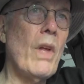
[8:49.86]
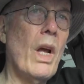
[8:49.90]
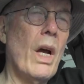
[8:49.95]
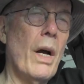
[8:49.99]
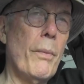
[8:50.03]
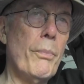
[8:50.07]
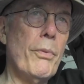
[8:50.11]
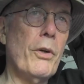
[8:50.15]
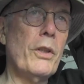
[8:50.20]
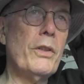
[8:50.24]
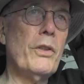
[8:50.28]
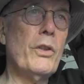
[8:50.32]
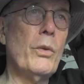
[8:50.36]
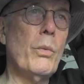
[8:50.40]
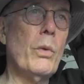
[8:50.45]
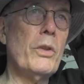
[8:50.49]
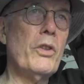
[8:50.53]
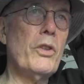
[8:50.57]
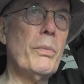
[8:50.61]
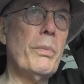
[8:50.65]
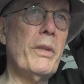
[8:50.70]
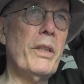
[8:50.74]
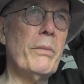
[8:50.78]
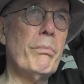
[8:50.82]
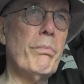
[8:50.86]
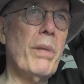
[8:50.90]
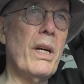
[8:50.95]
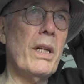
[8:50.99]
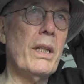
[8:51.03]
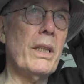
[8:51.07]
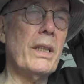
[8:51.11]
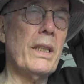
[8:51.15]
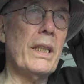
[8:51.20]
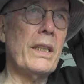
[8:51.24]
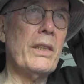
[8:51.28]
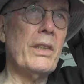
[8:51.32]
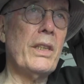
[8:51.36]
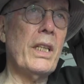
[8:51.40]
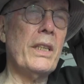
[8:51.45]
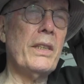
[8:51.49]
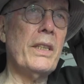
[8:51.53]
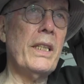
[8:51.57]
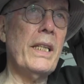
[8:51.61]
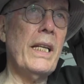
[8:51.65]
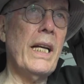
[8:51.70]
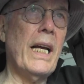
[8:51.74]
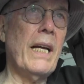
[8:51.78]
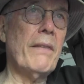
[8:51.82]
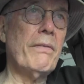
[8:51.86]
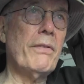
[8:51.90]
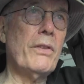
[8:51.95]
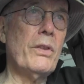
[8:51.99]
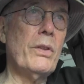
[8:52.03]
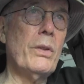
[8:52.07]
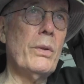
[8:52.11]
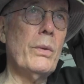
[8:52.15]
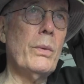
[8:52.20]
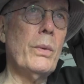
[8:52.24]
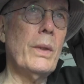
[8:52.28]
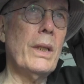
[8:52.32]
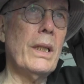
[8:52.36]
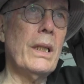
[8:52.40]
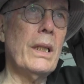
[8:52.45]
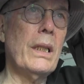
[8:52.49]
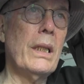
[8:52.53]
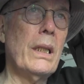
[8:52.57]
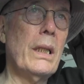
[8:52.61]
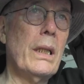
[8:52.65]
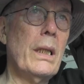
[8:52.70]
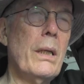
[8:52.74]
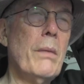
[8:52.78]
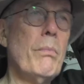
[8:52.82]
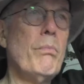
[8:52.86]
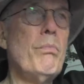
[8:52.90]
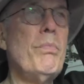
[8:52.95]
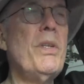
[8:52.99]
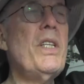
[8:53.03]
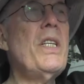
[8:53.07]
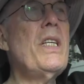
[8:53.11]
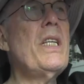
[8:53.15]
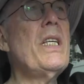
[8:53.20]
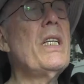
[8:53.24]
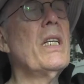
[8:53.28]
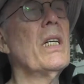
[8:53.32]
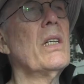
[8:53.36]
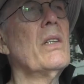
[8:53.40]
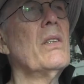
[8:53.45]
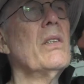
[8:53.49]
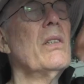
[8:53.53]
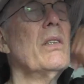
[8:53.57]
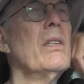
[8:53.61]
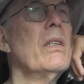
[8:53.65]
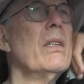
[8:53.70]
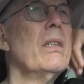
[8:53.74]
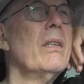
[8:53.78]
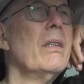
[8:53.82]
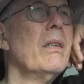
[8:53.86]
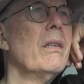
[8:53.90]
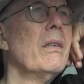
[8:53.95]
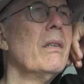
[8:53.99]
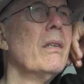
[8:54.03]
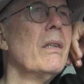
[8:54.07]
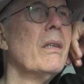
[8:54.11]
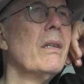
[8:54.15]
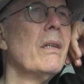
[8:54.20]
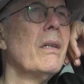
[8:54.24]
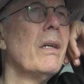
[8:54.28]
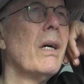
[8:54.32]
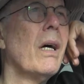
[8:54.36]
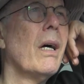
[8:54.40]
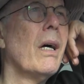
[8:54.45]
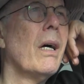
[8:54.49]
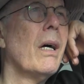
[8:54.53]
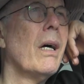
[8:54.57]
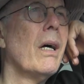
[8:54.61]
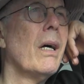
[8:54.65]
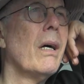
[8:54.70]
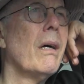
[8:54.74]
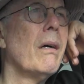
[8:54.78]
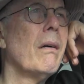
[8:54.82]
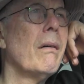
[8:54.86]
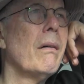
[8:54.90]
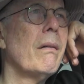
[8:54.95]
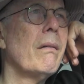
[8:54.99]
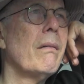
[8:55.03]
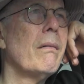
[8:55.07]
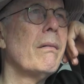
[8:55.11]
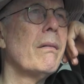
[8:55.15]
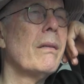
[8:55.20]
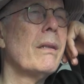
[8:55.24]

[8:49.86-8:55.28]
a person who wants to be in politics, does he have to uh, be uh,